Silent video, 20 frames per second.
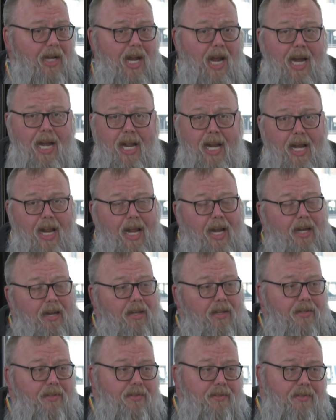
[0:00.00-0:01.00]
988
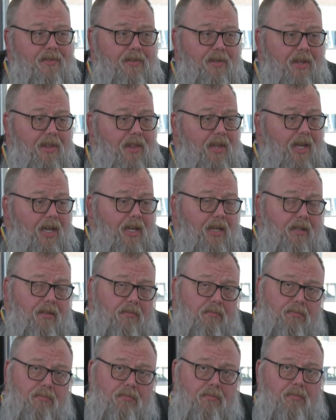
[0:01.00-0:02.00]
is a
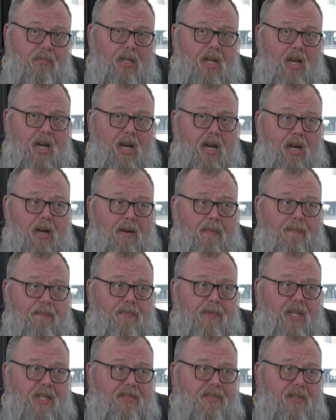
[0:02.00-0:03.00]
thing.
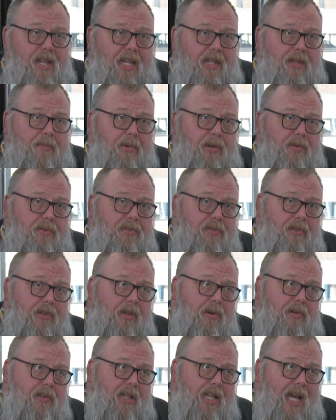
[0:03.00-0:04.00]
It's not the most
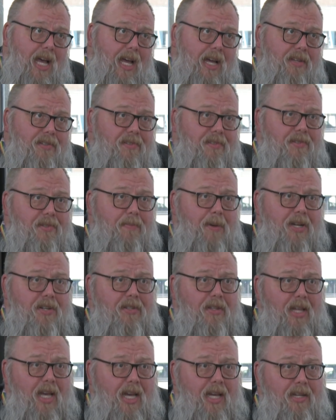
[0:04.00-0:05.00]
localized and
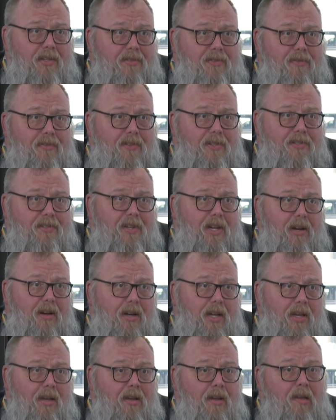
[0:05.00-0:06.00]
specialized for this
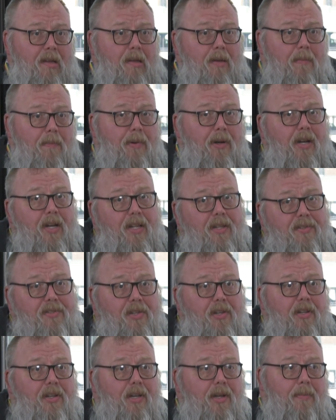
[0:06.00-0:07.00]
area, but it is
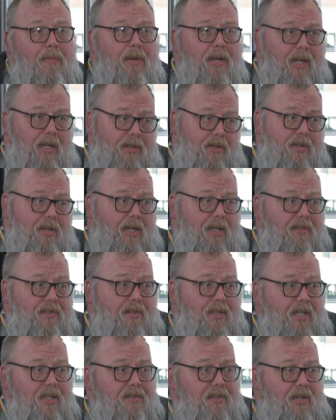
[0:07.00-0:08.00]
good in a pinch, and it's
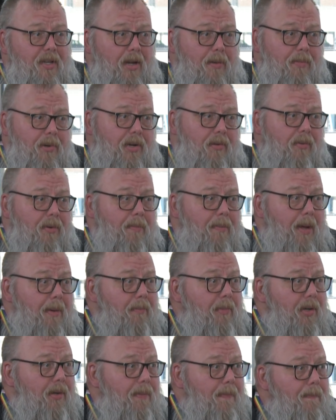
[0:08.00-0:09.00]
an easy number to
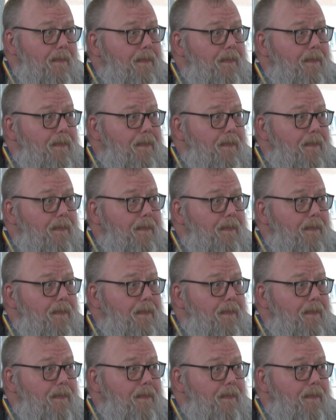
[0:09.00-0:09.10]
remember.